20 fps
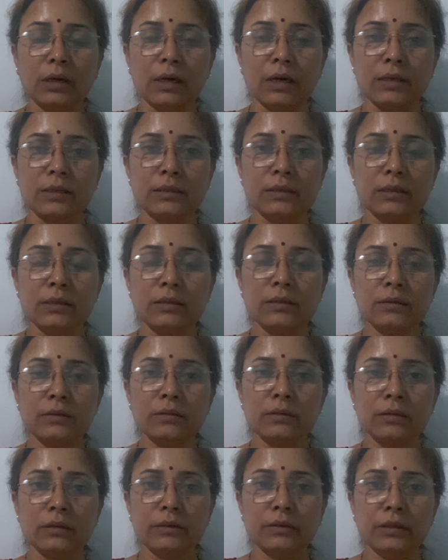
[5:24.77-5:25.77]

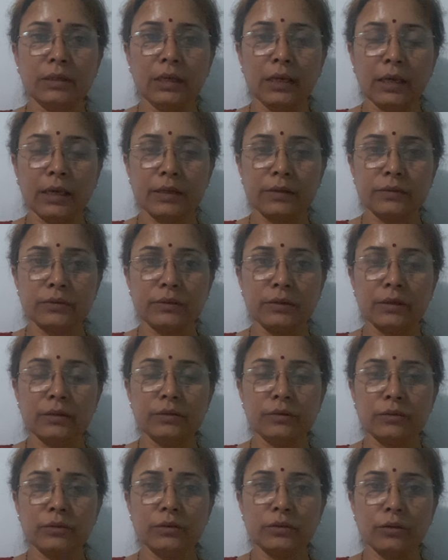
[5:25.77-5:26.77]
assess the
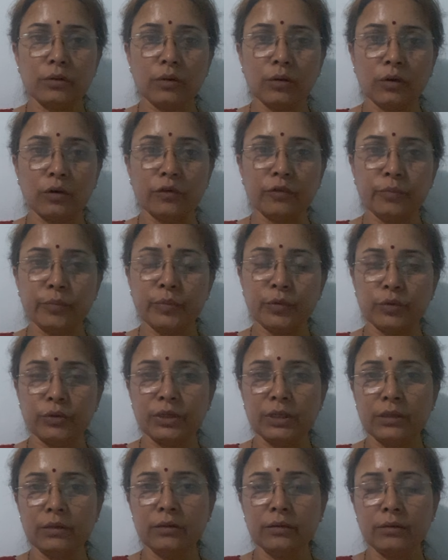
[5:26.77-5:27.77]
extent of
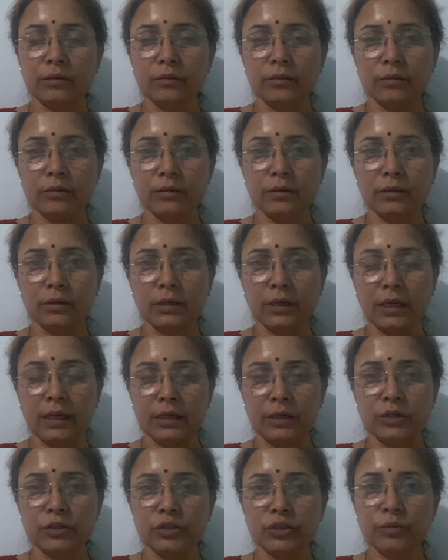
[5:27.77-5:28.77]
protein
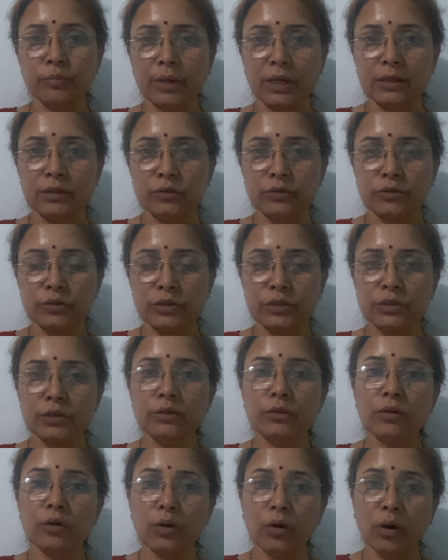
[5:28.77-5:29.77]
energy malnutrition
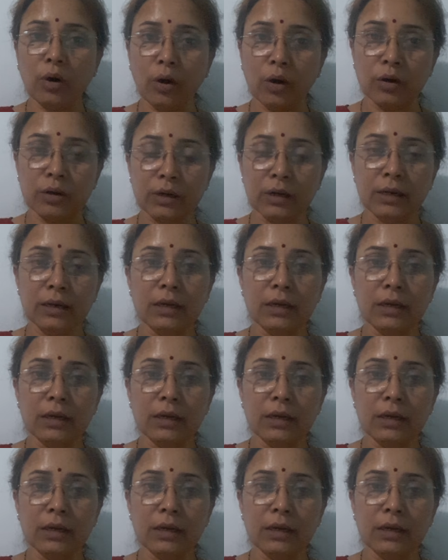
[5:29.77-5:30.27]
or